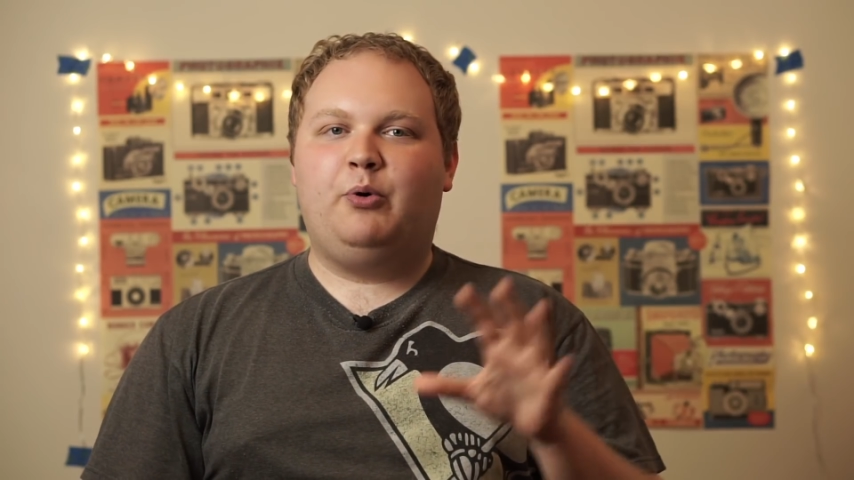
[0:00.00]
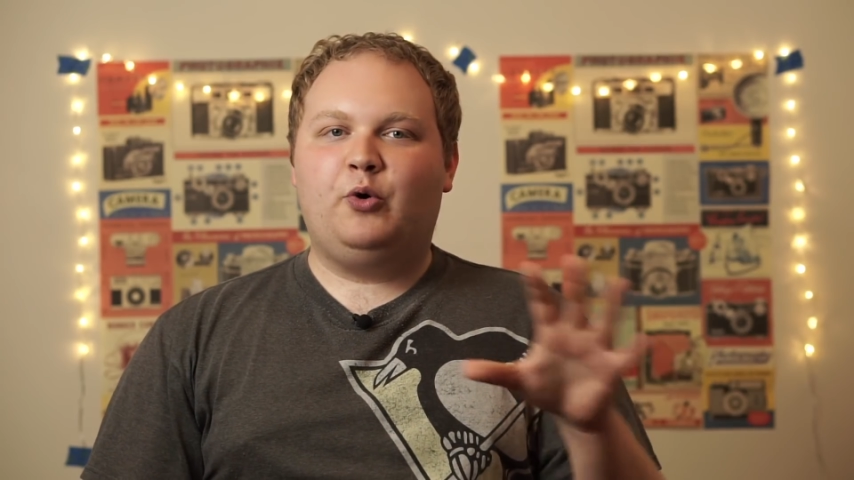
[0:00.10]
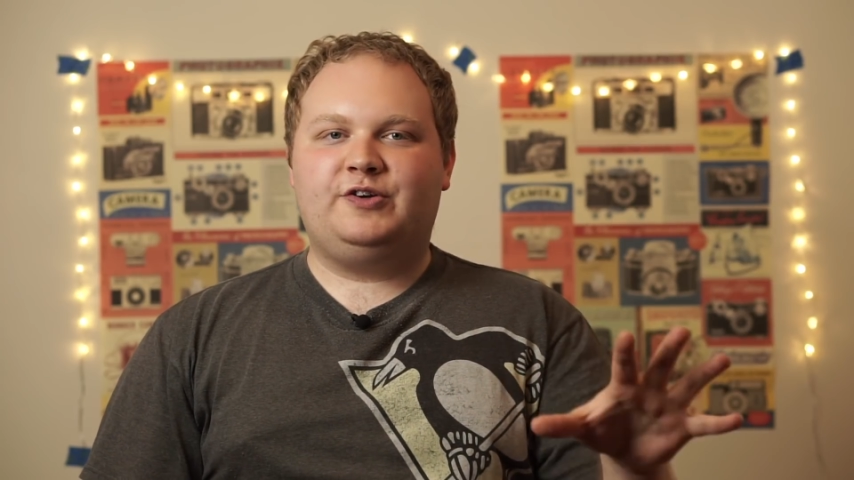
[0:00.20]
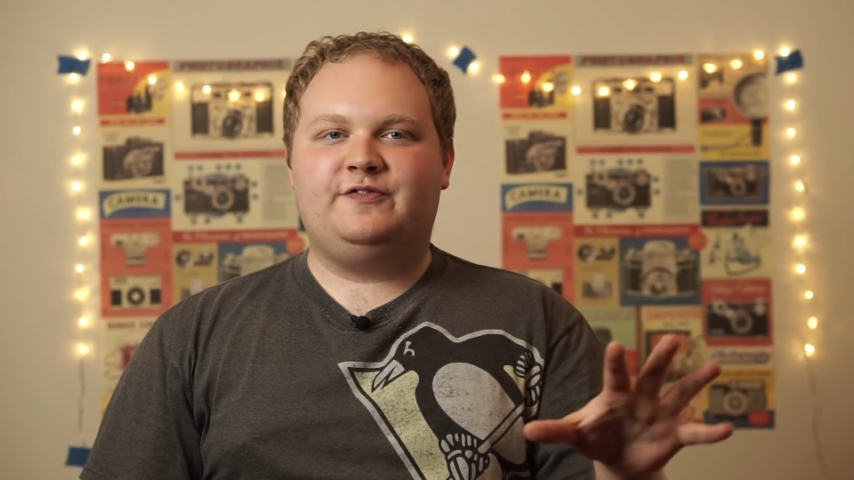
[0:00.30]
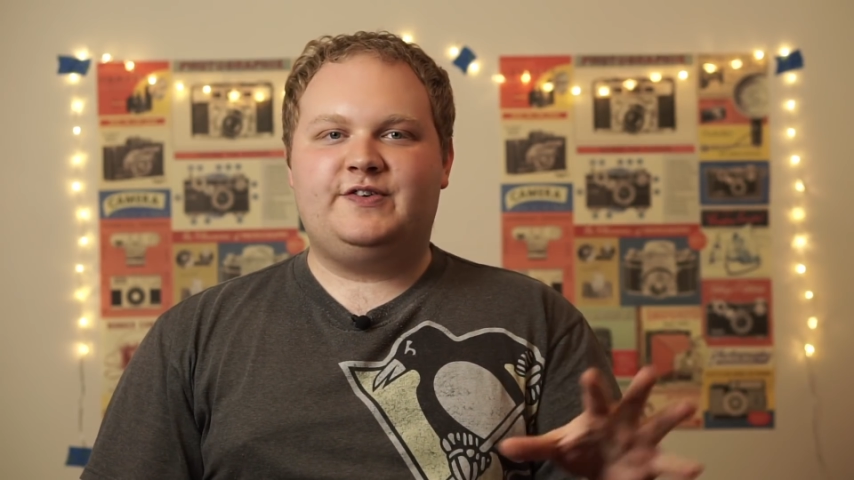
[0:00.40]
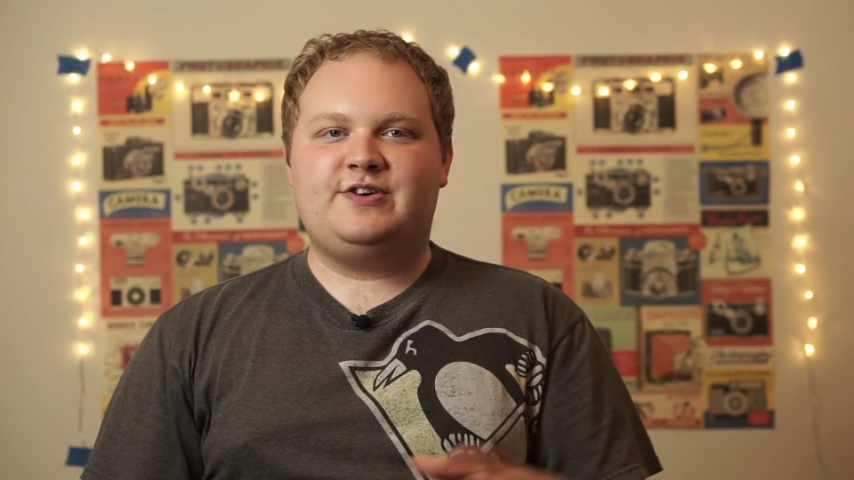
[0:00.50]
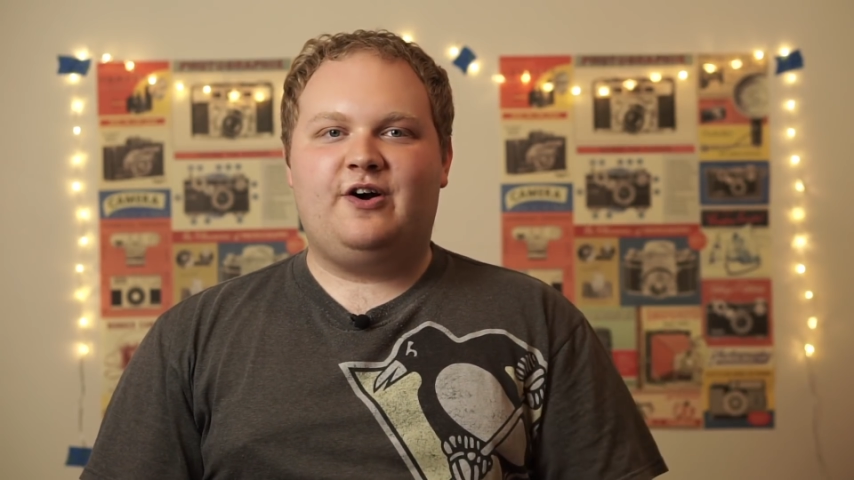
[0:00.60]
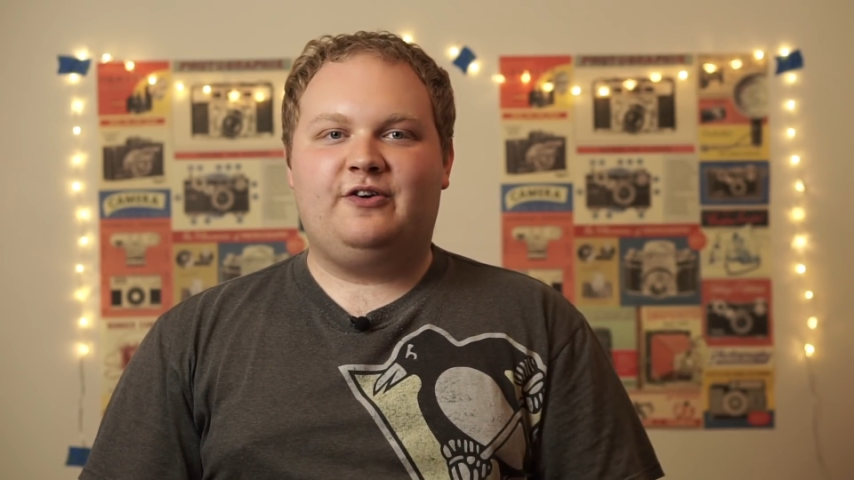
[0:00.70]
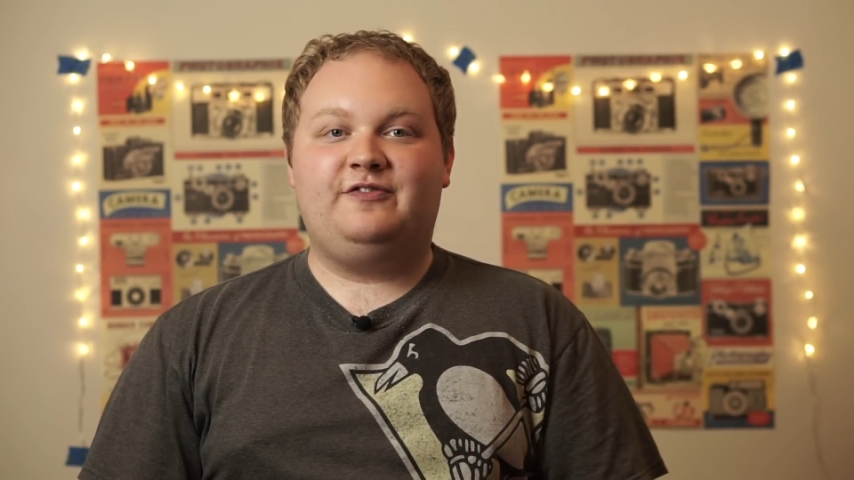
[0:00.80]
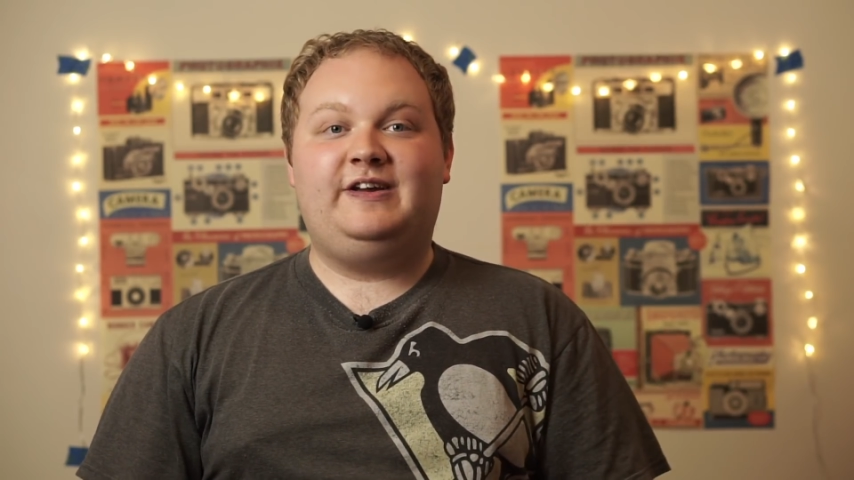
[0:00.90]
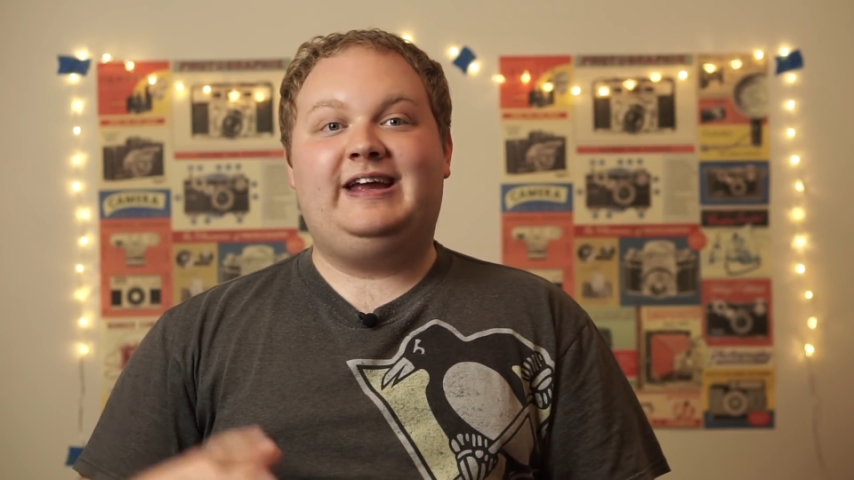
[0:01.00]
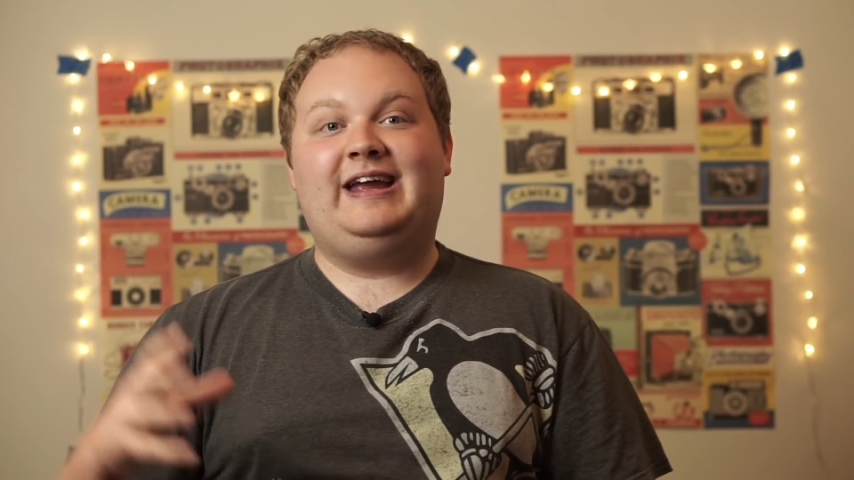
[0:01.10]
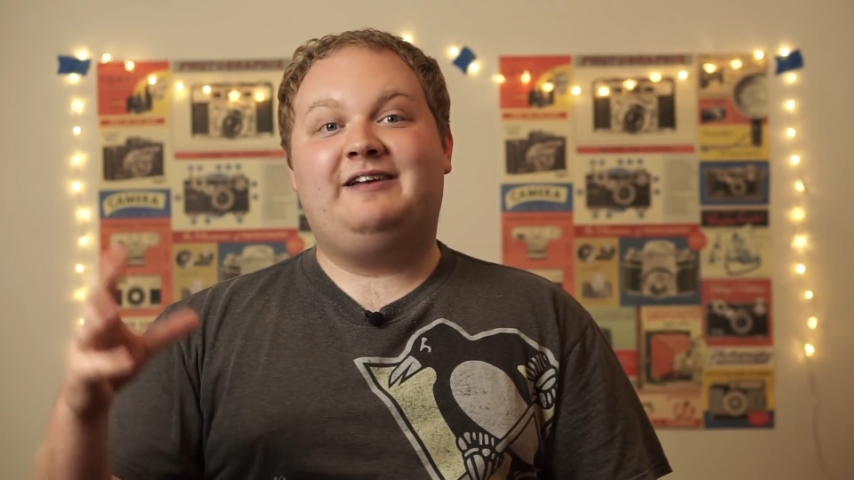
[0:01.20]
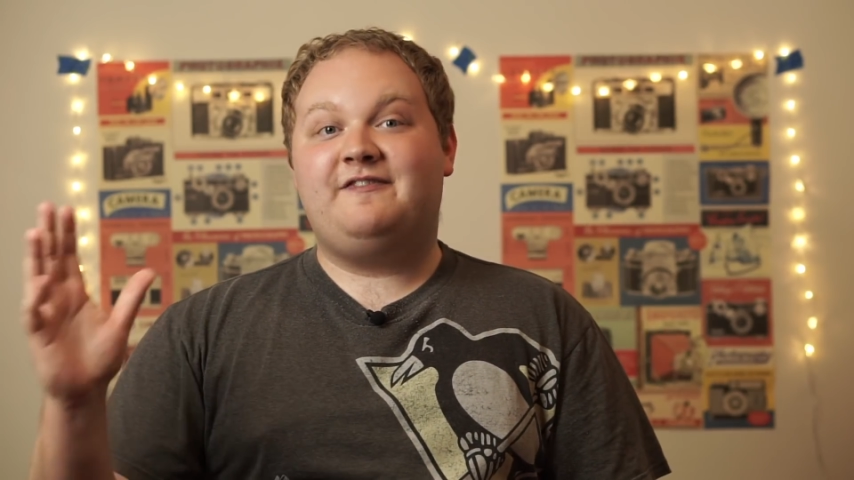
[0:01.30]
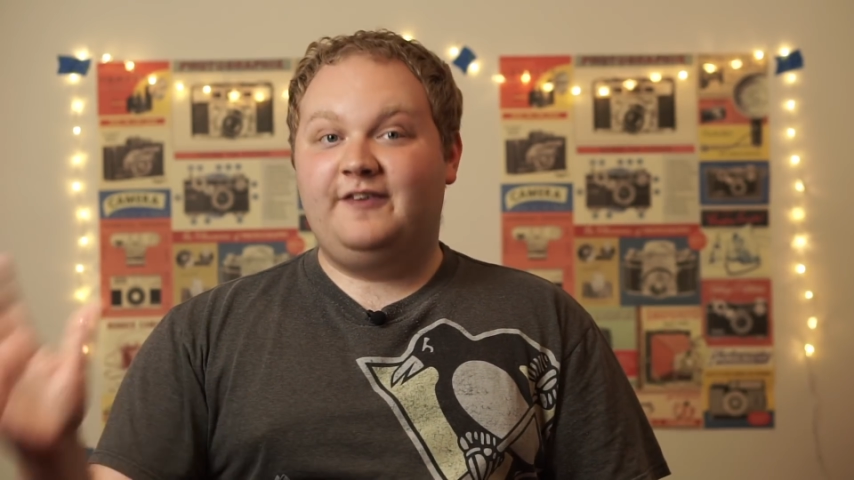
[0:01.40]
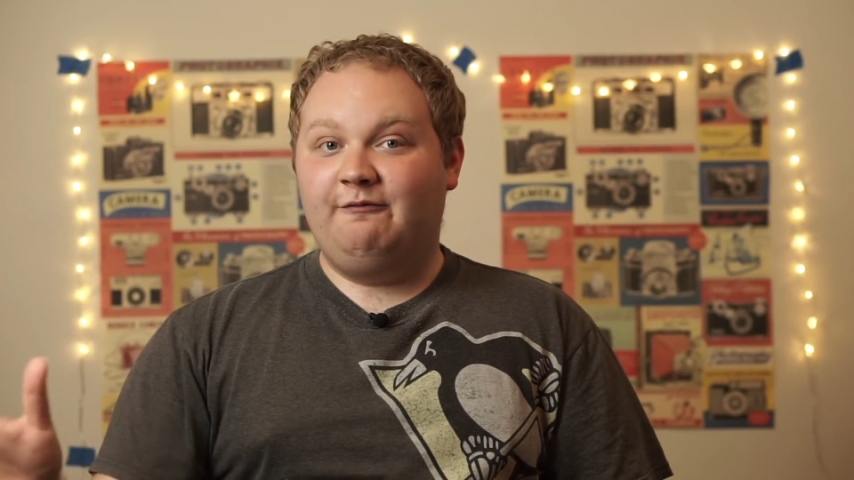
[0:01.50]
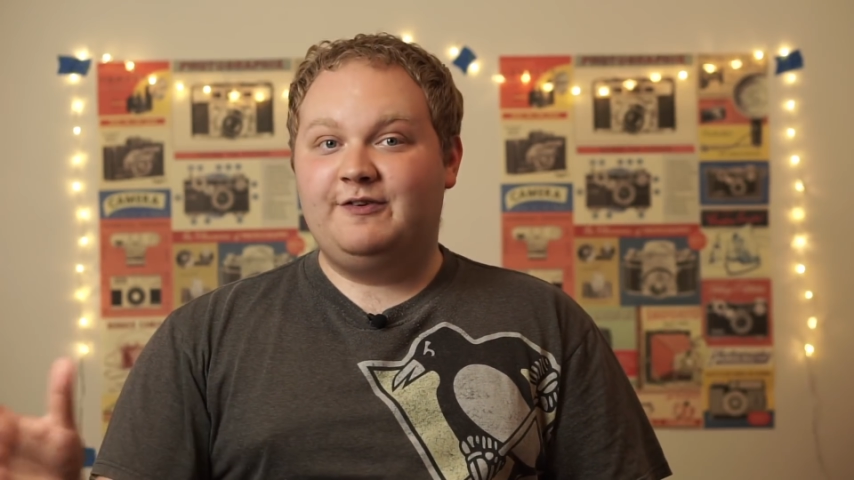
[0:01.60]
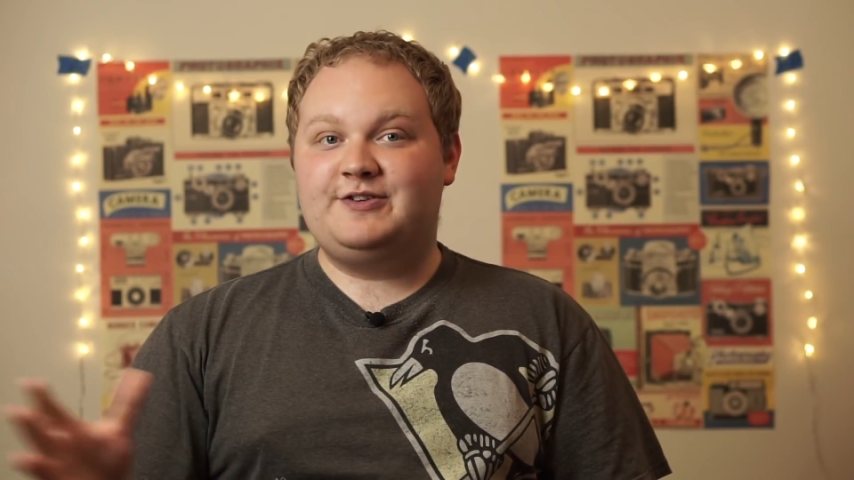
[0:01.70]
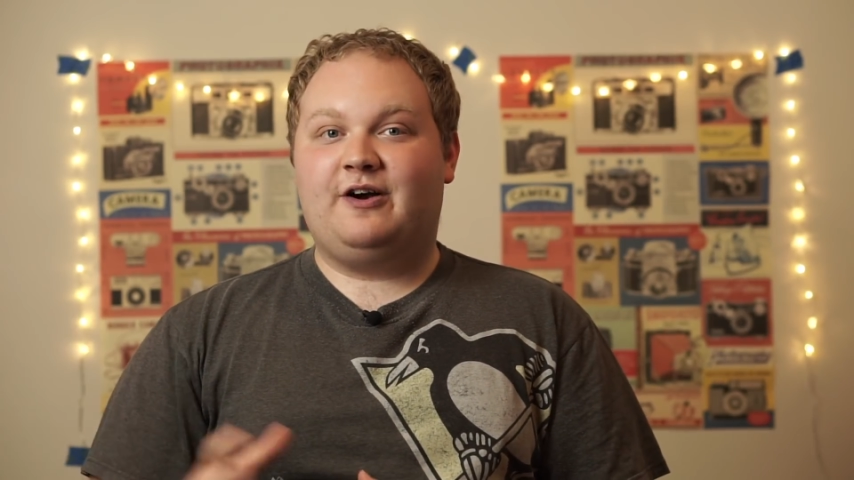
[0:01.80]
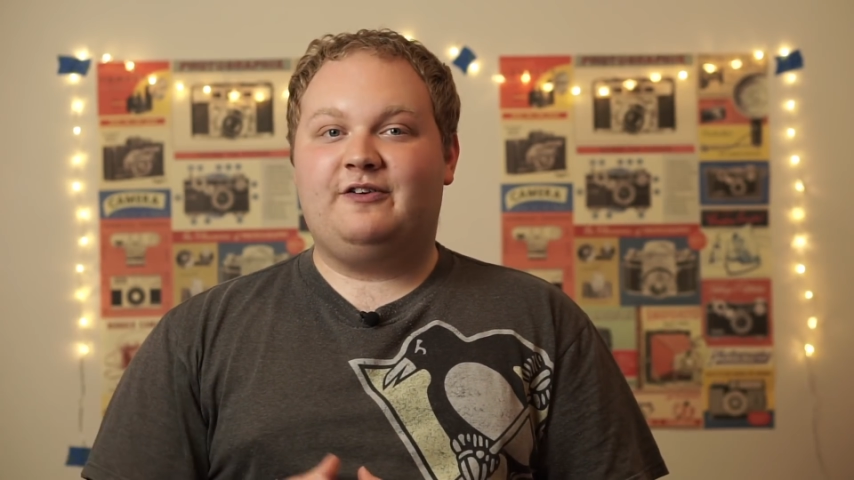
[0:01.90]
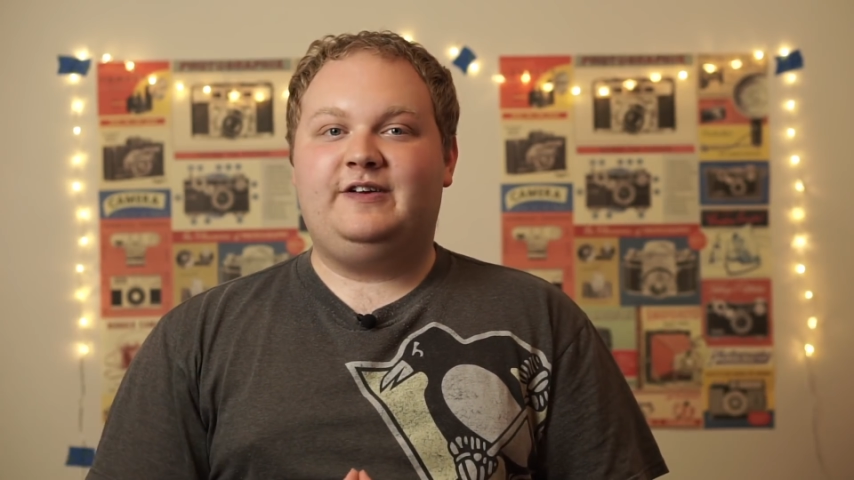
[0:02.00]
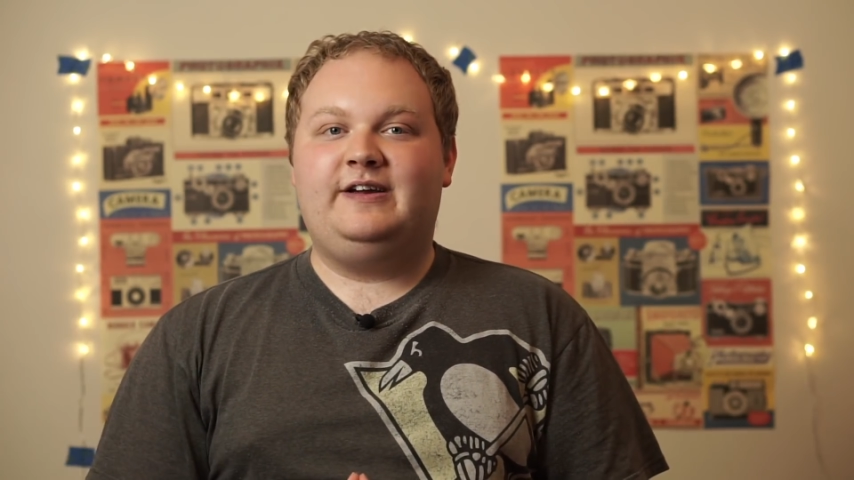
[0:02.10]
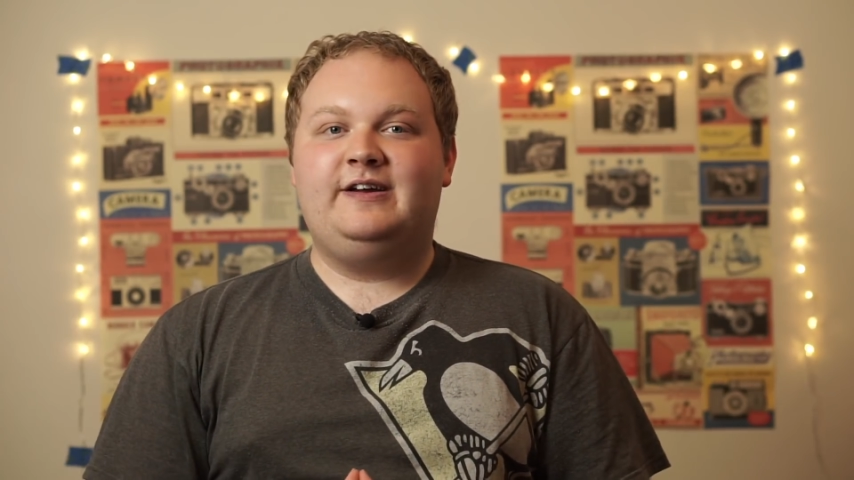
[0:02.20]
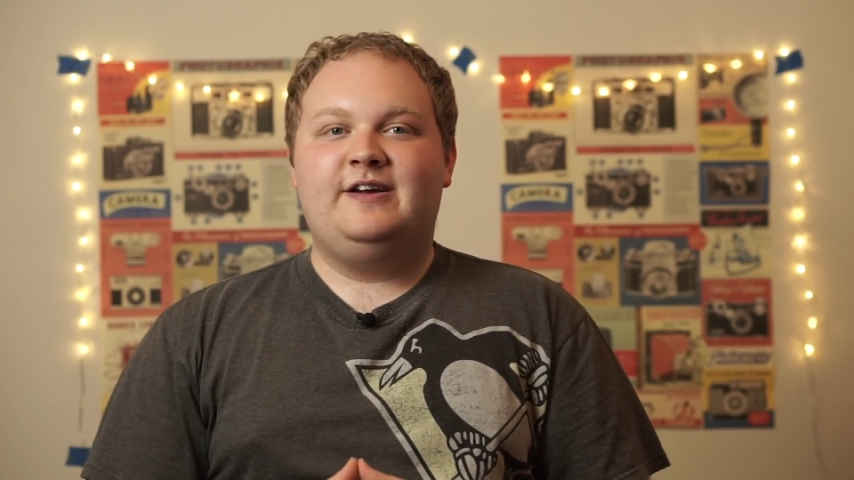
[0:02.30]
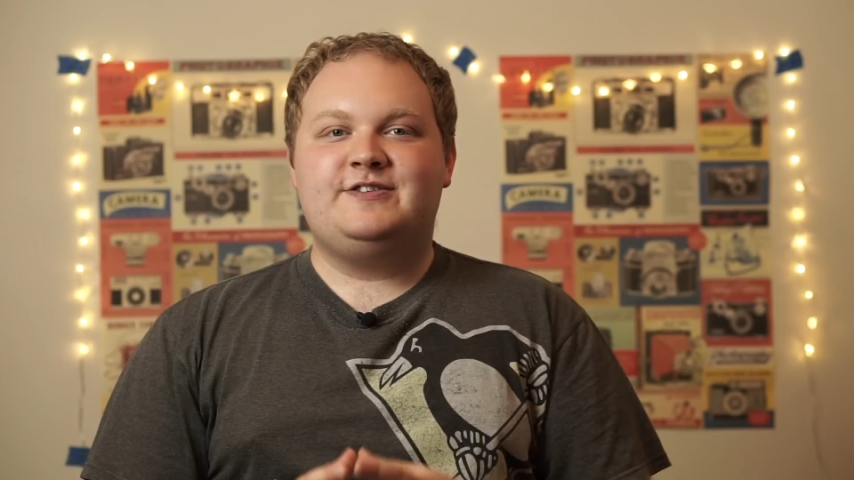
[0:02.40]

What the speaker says: portrait photography and film photography,